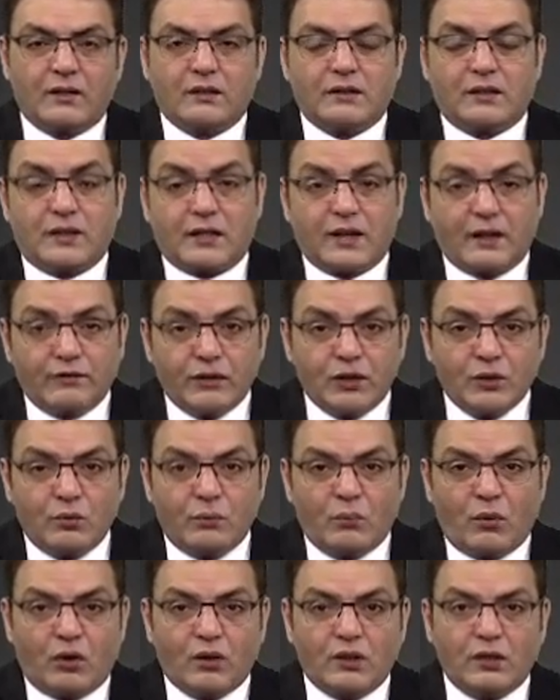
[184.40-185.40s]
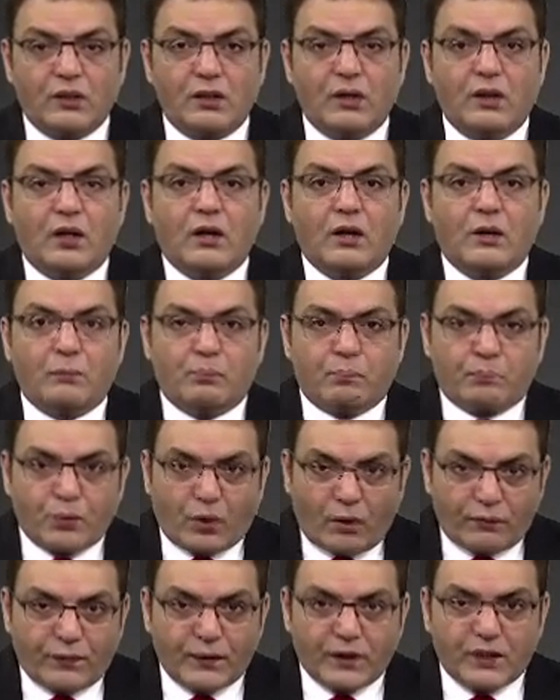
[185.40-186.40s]
the revenue model,
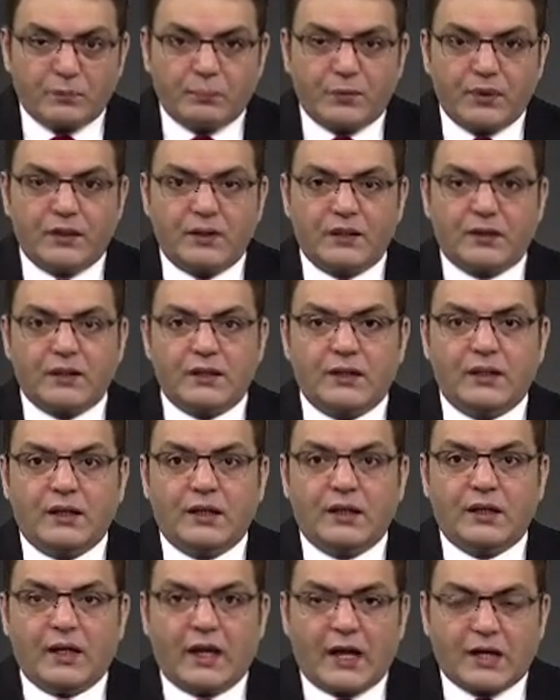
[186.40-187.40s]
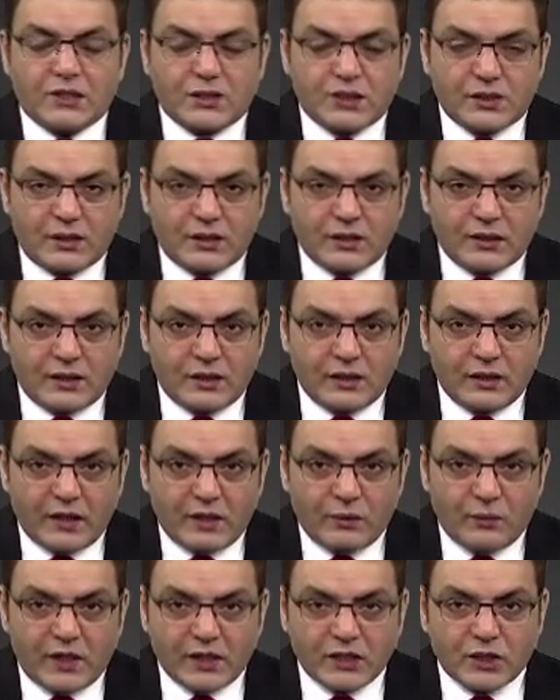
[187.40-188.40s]
profitability, external
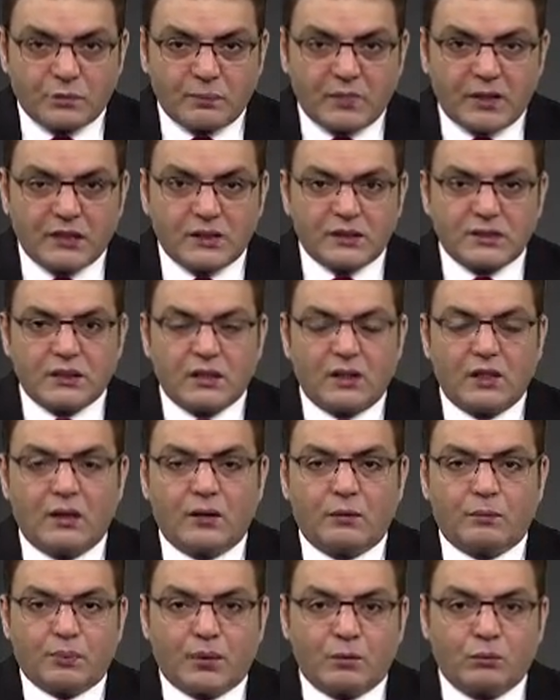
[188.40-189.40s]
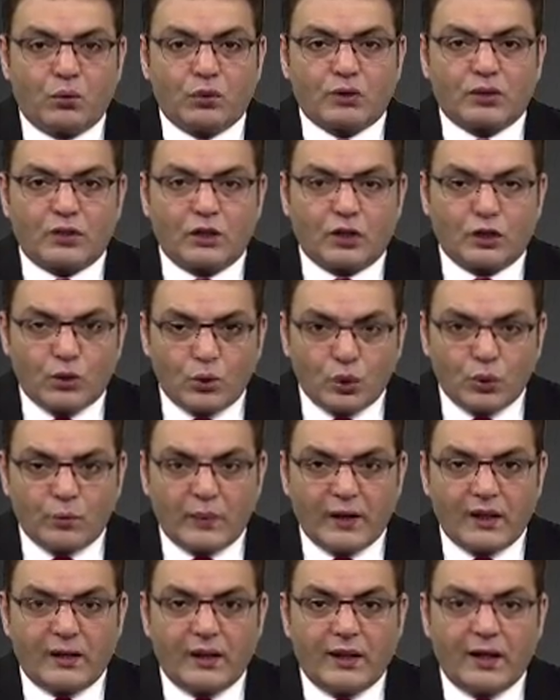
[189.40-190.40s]
investments, promoter
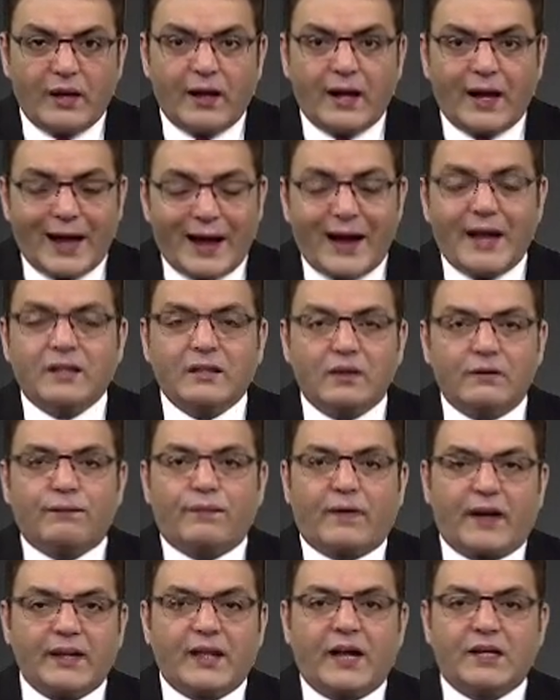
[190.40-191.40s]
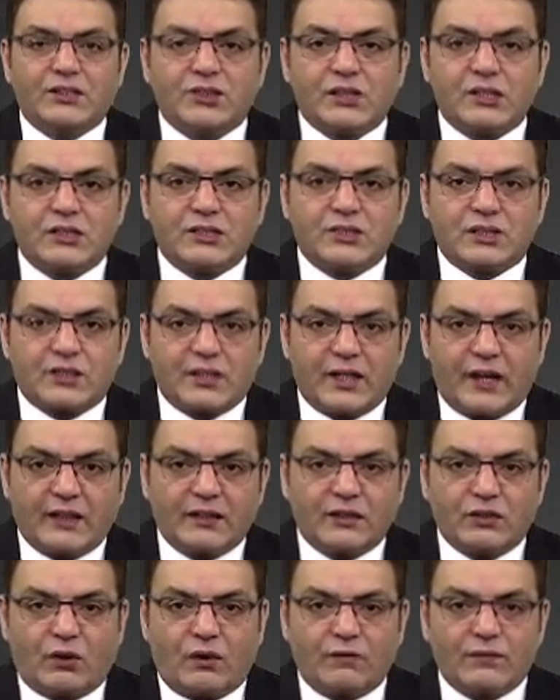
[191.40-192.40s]
goodwill, and the financial
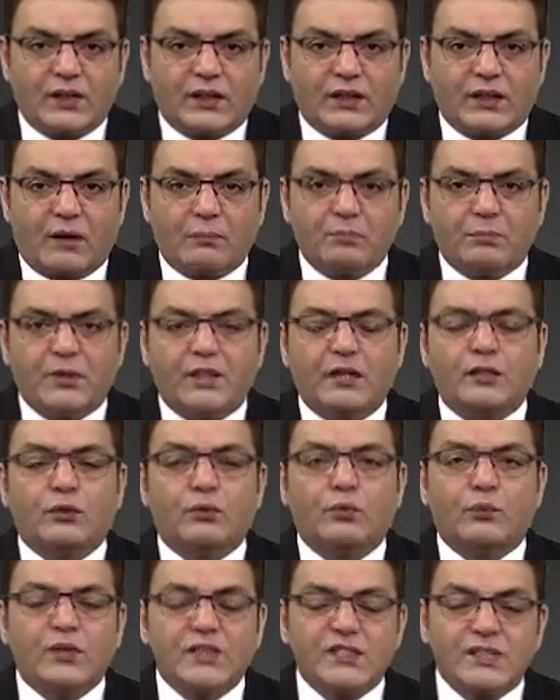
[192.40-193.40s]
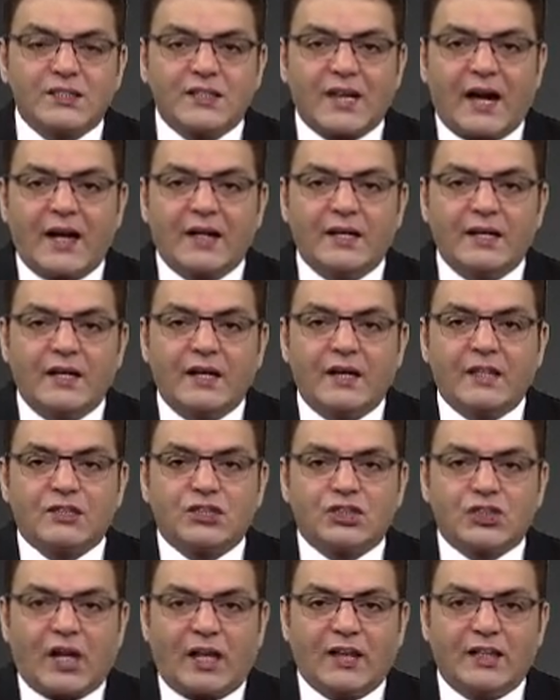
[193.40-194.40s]
strength of the company to withstand
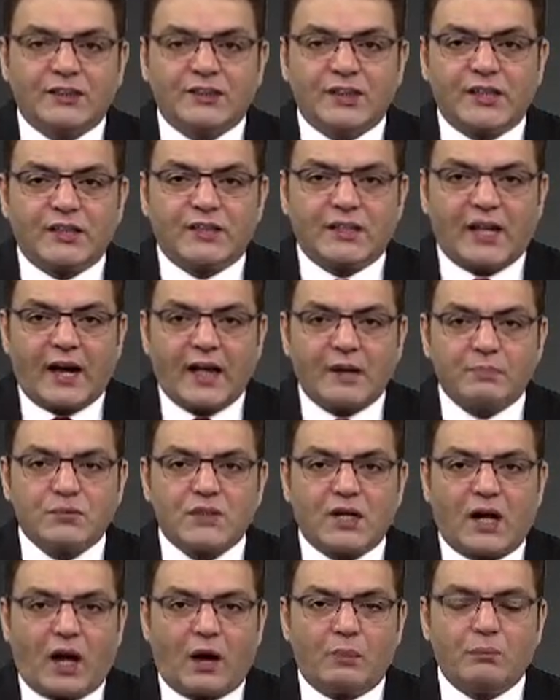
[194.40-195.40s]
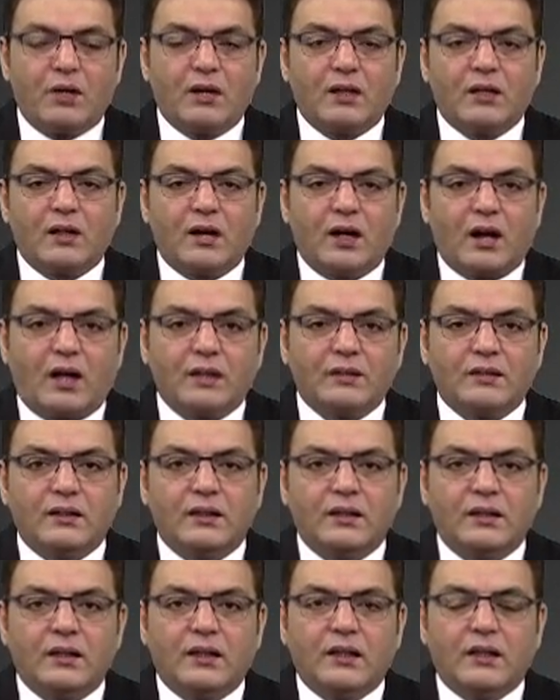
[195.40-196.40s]
challenging times, among
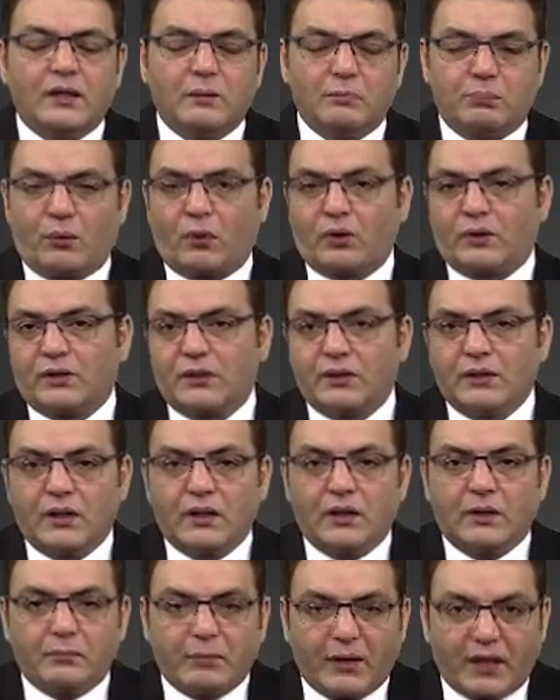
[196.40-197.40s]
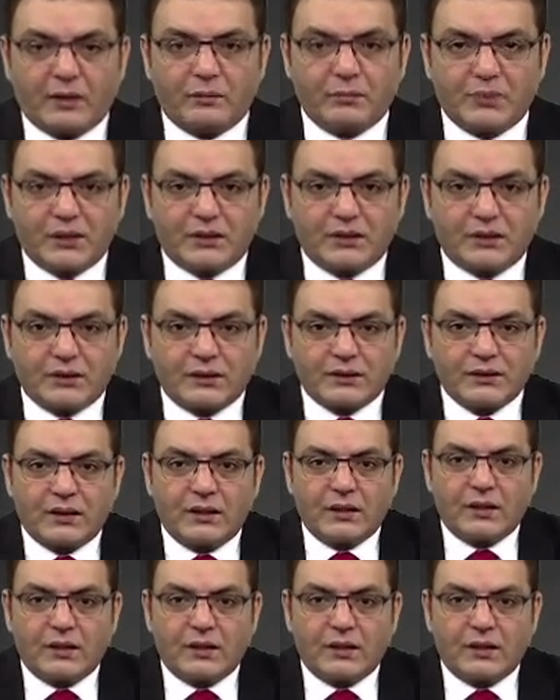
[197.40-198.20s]
other important parameters.